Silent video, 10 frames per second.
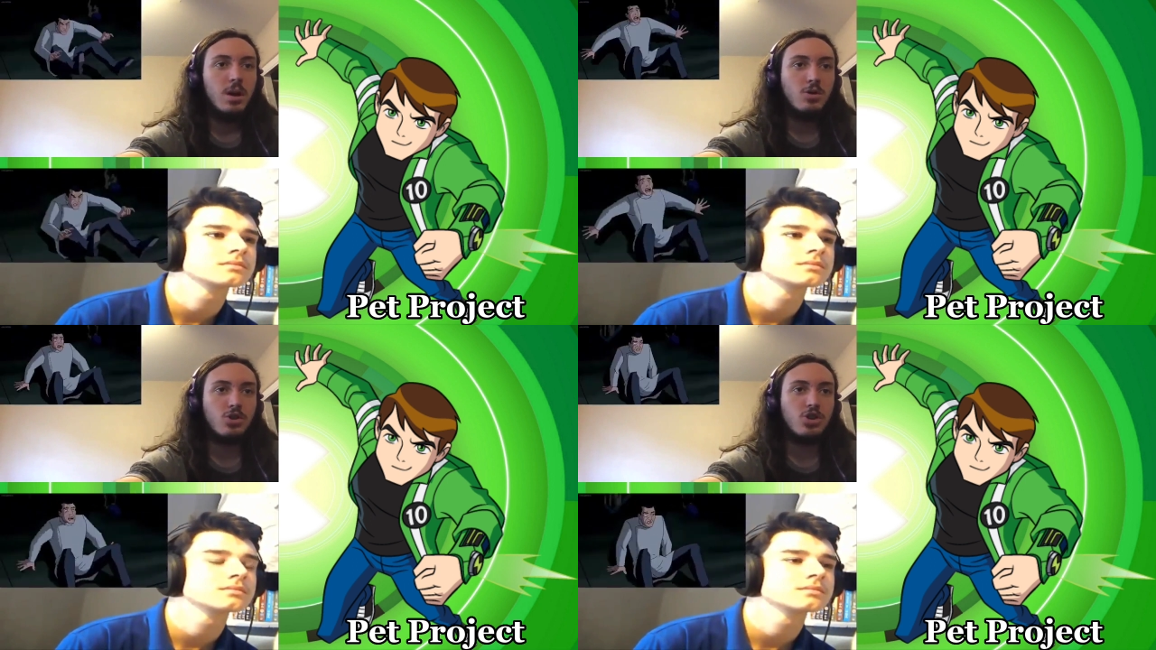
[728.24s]

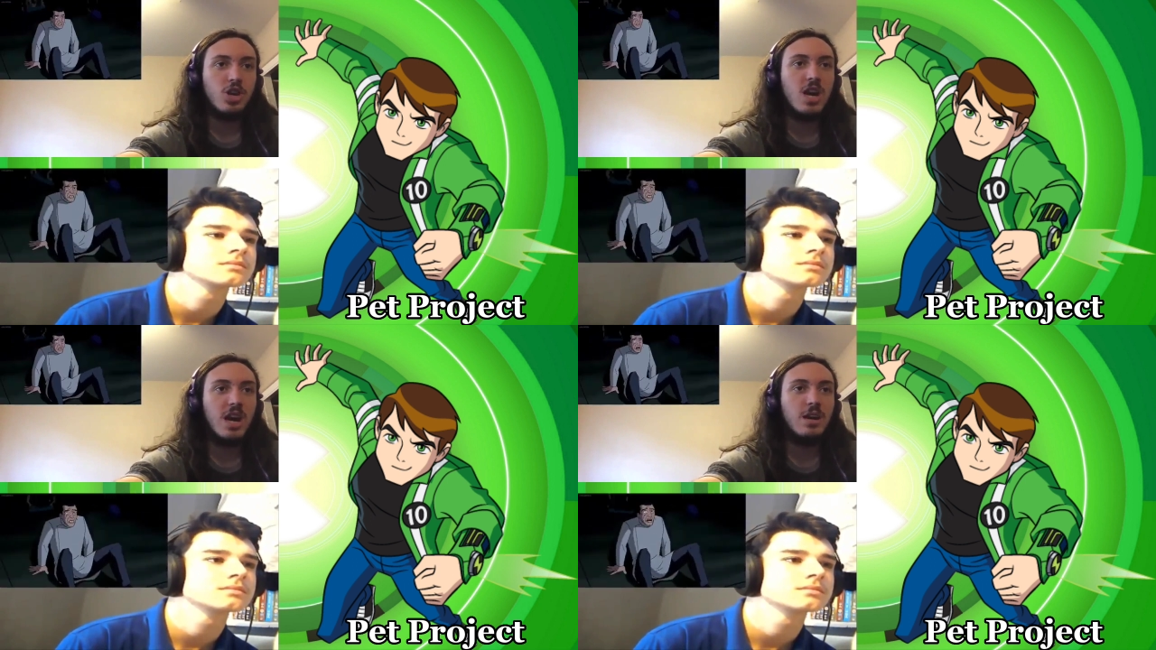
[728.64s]
Speaker 1: Oh,
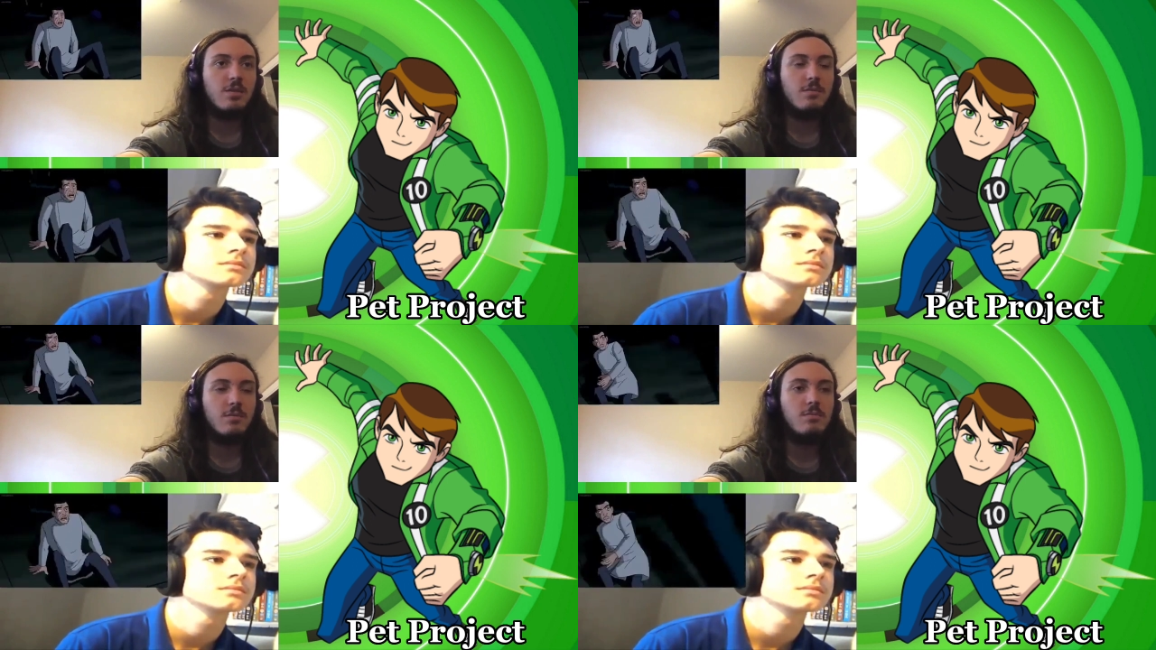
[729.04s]
shit.
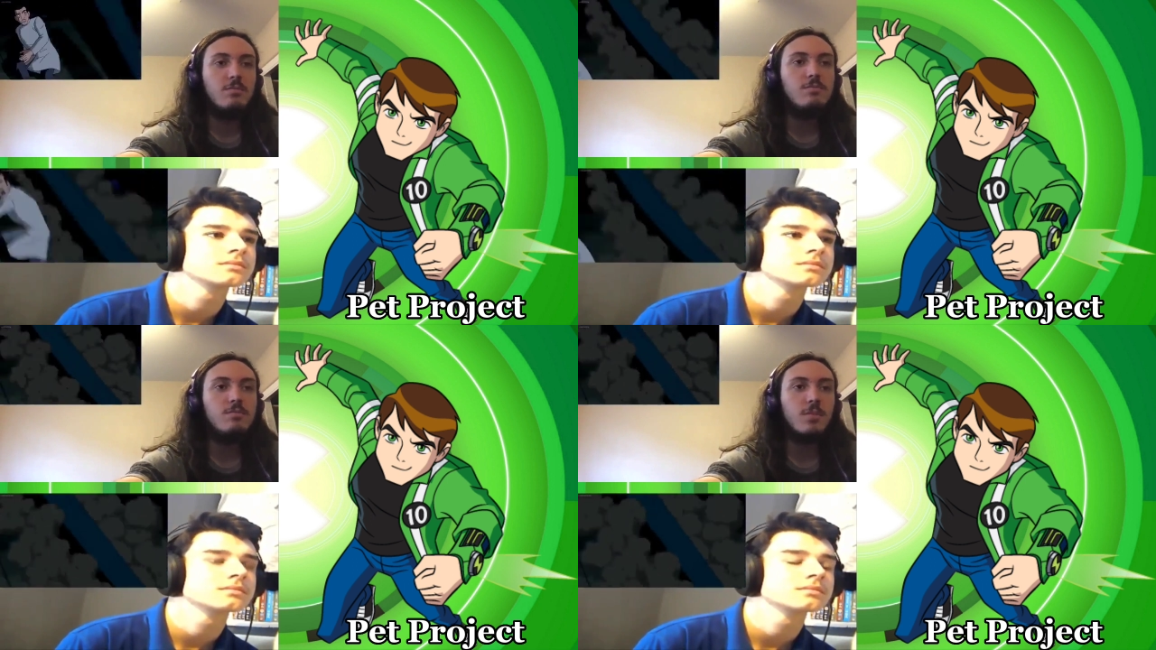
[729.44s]

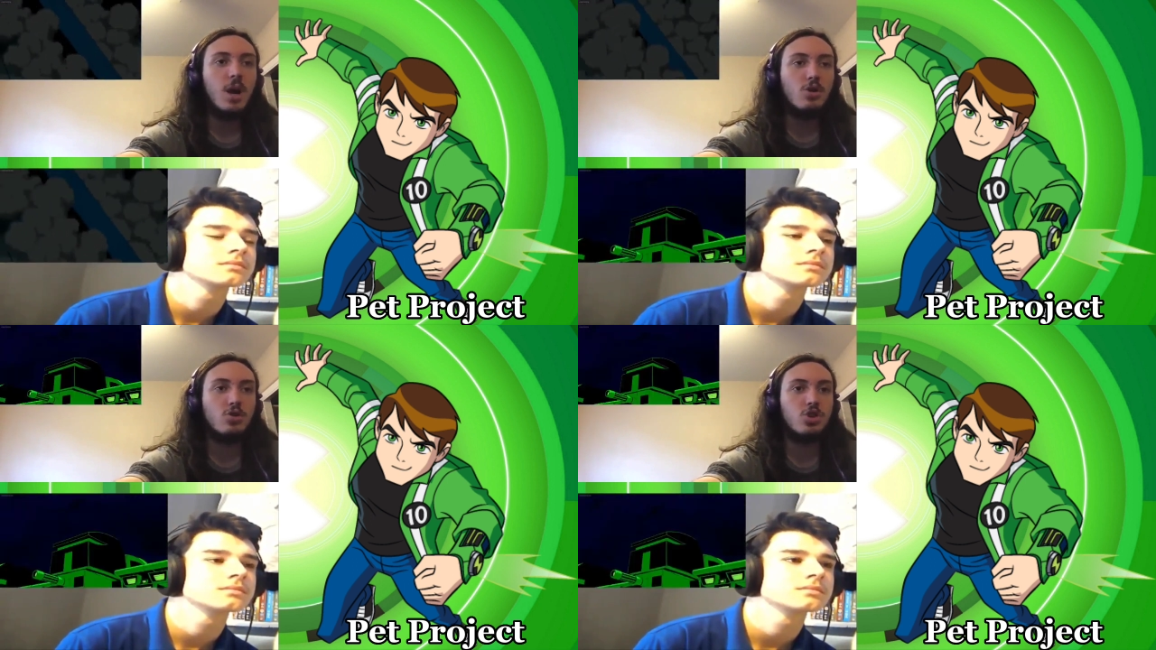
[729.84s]

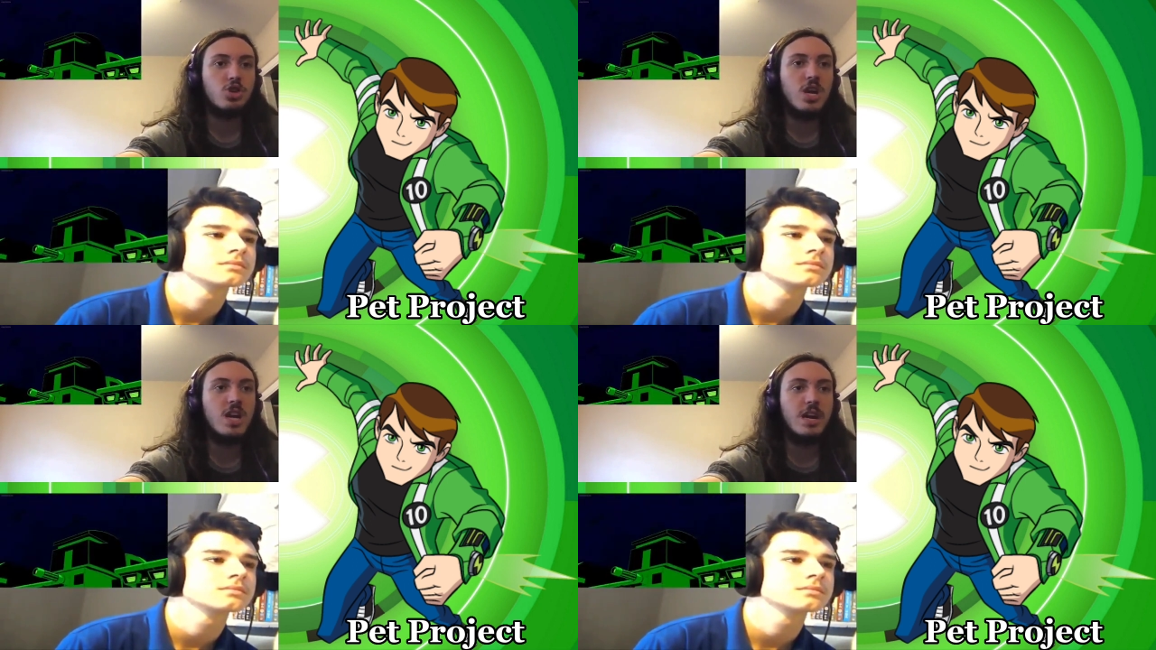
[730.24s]
Oh,
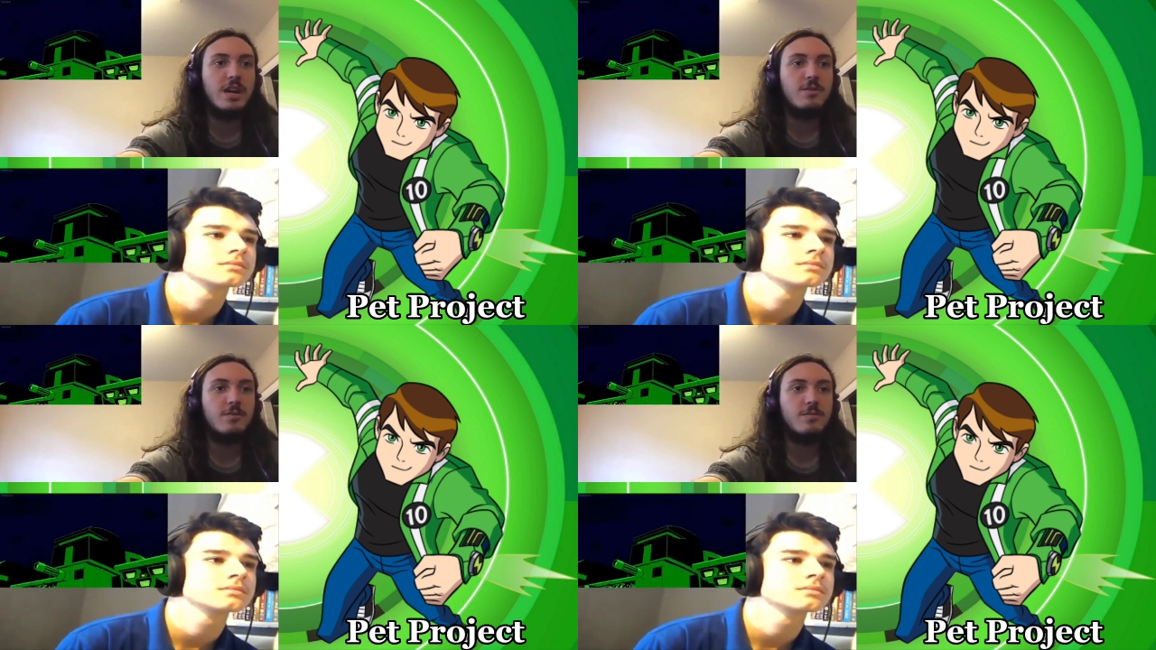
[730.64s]

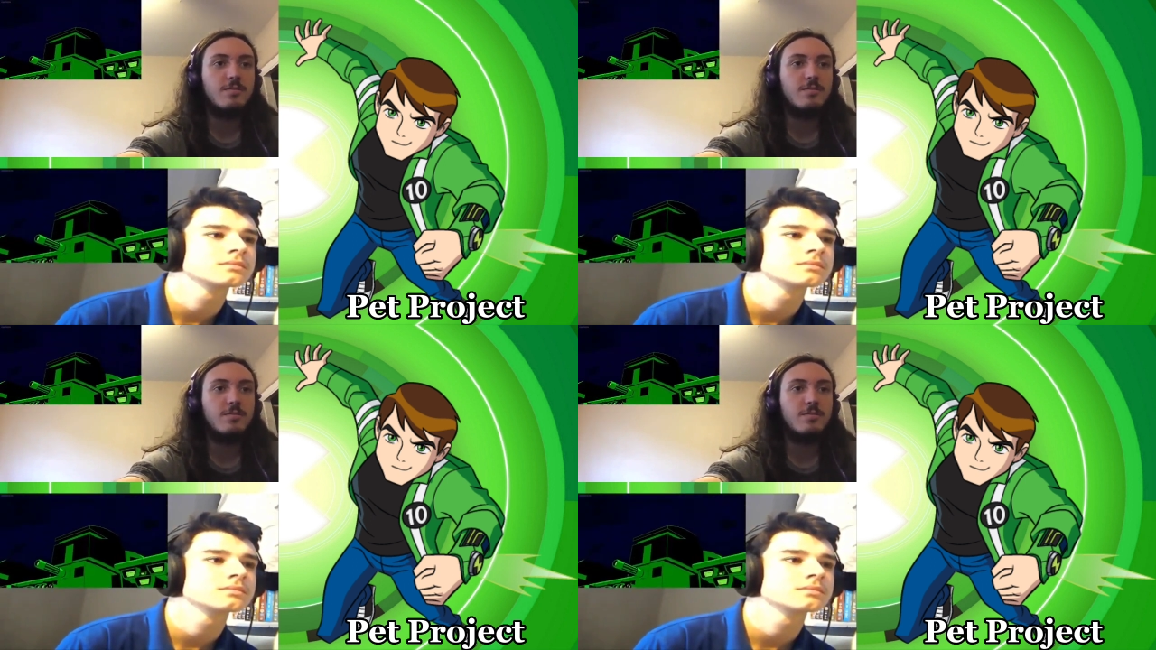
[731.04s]
shit.